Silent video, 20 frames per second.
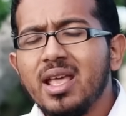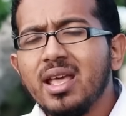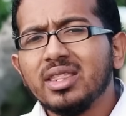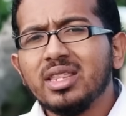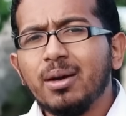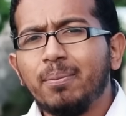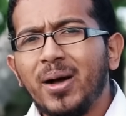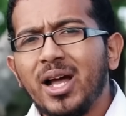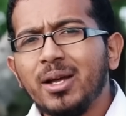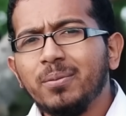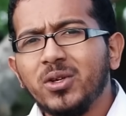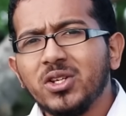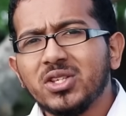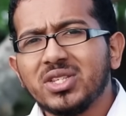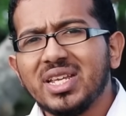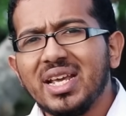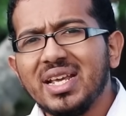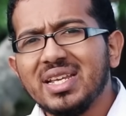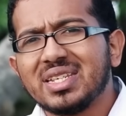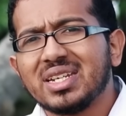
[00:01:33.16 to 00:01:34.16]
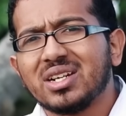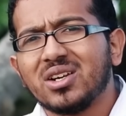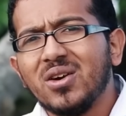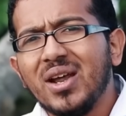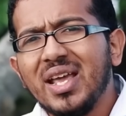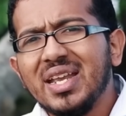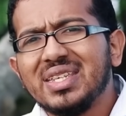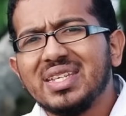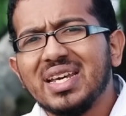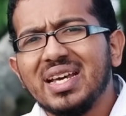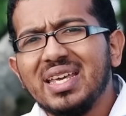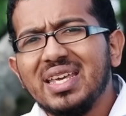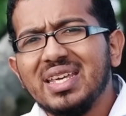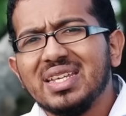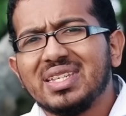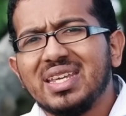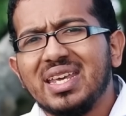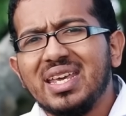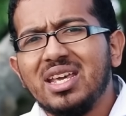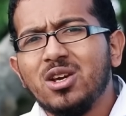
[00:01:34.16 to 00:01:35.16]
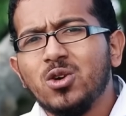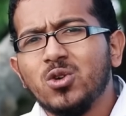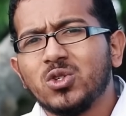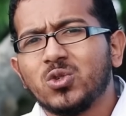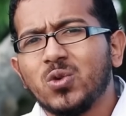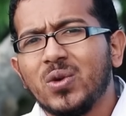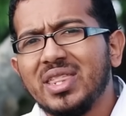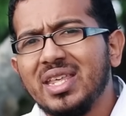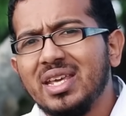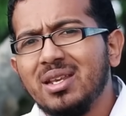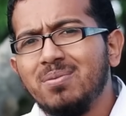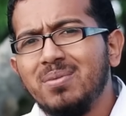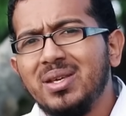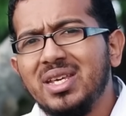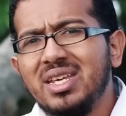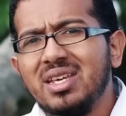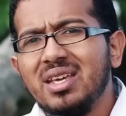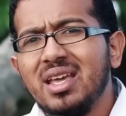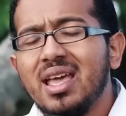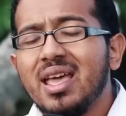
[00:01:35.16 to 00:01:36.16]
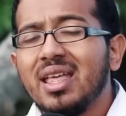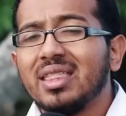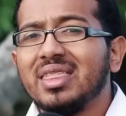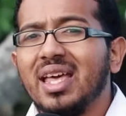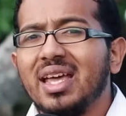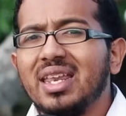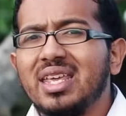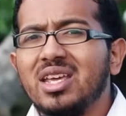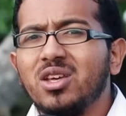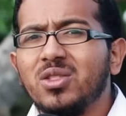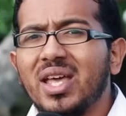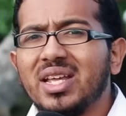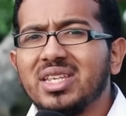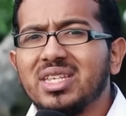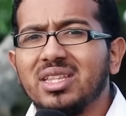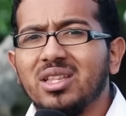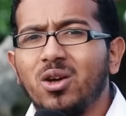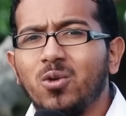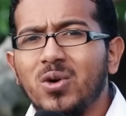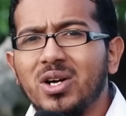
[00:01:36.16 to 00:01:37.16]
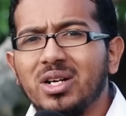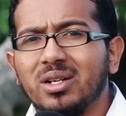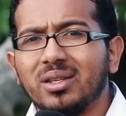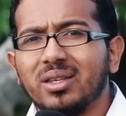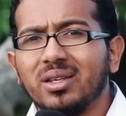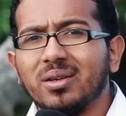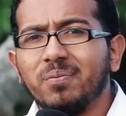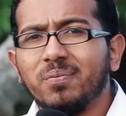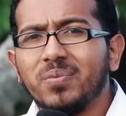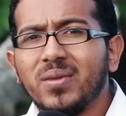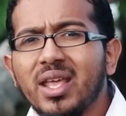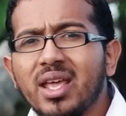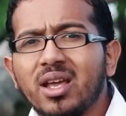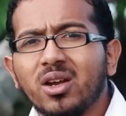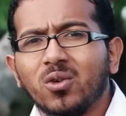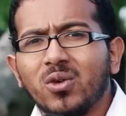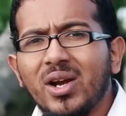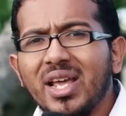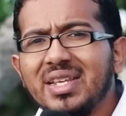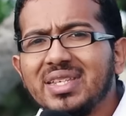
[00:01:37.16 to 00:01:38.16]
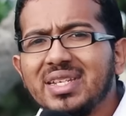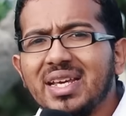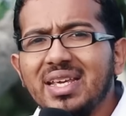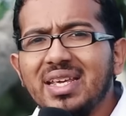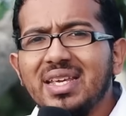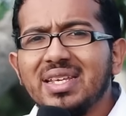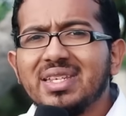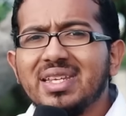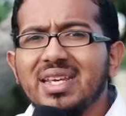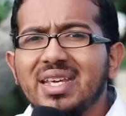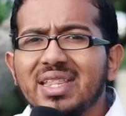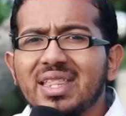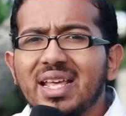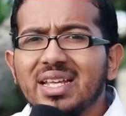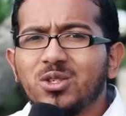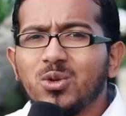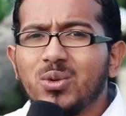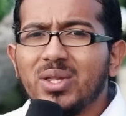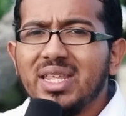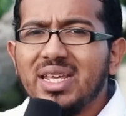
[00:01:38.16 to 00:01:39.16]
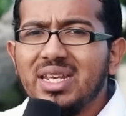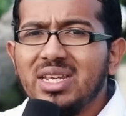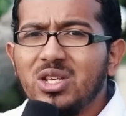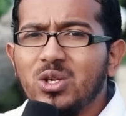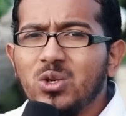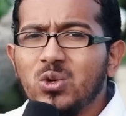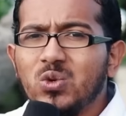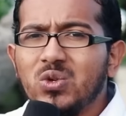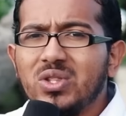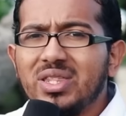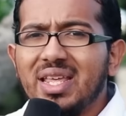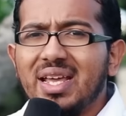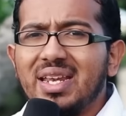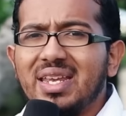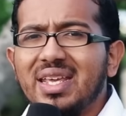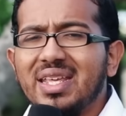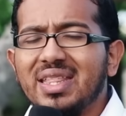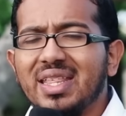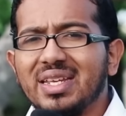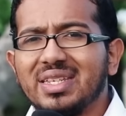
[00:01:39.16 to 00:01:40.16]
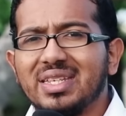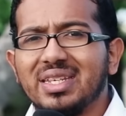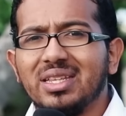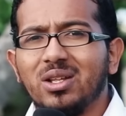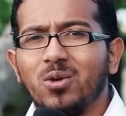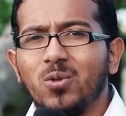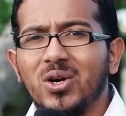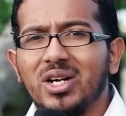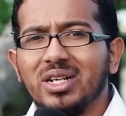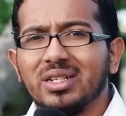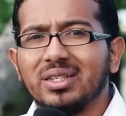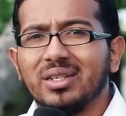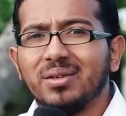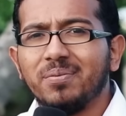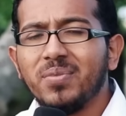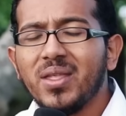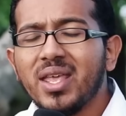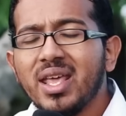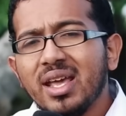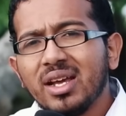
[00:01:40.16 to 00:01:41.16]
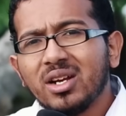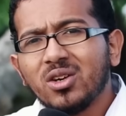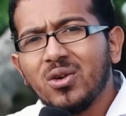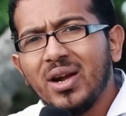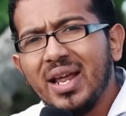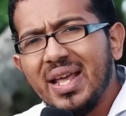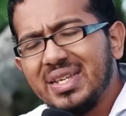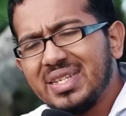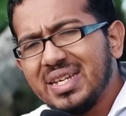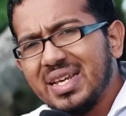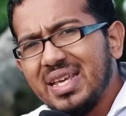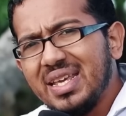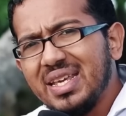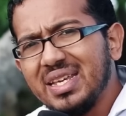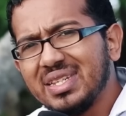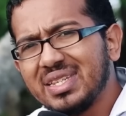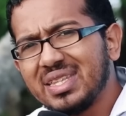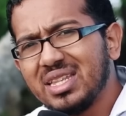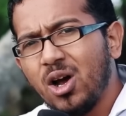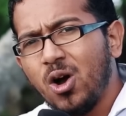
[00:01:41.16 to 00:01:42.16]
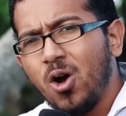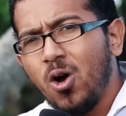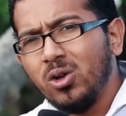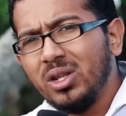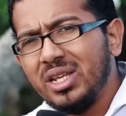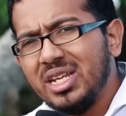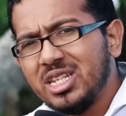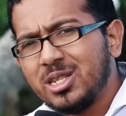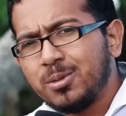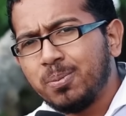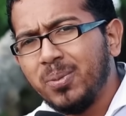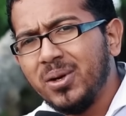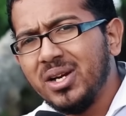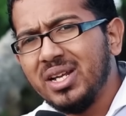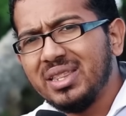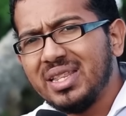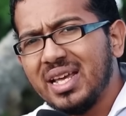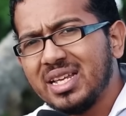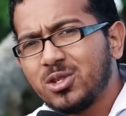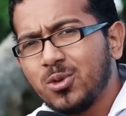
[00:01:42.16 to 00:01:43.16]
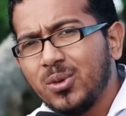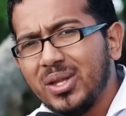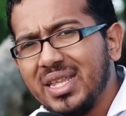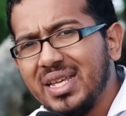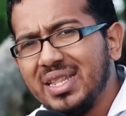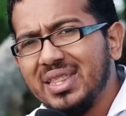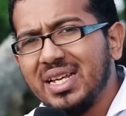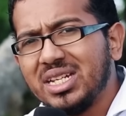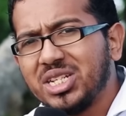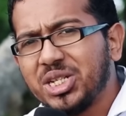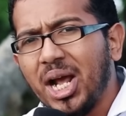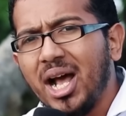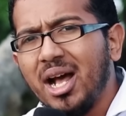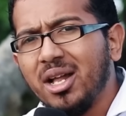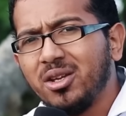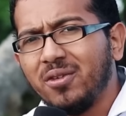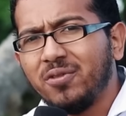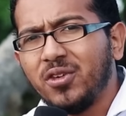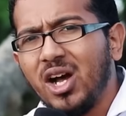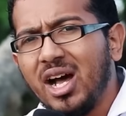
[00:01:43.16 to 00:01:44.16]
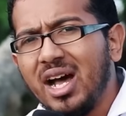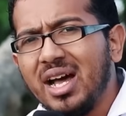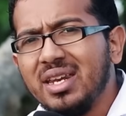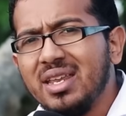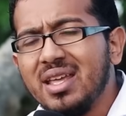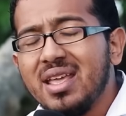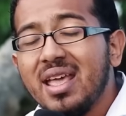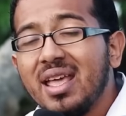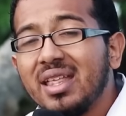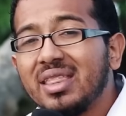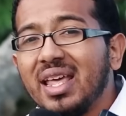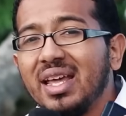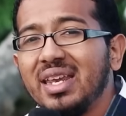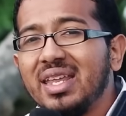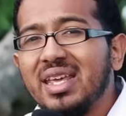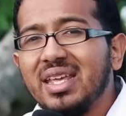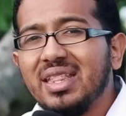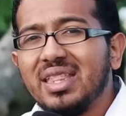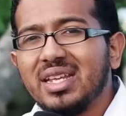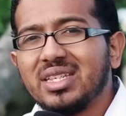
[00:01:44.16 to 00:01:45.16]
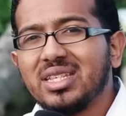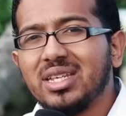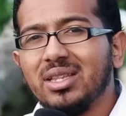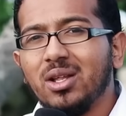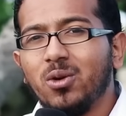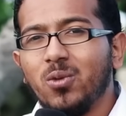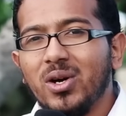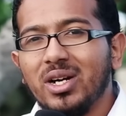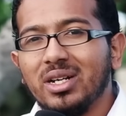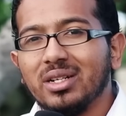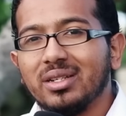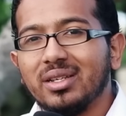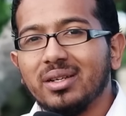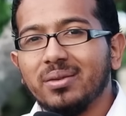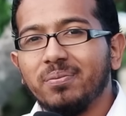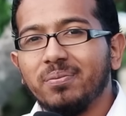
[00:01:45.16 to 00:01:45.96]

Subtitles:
The Bible says, greater is he who's within me than he that's in the world. Greater is he that's within you than he that's in the world. Greater is the Holy Spirit that's within the child of God than he that's in the world.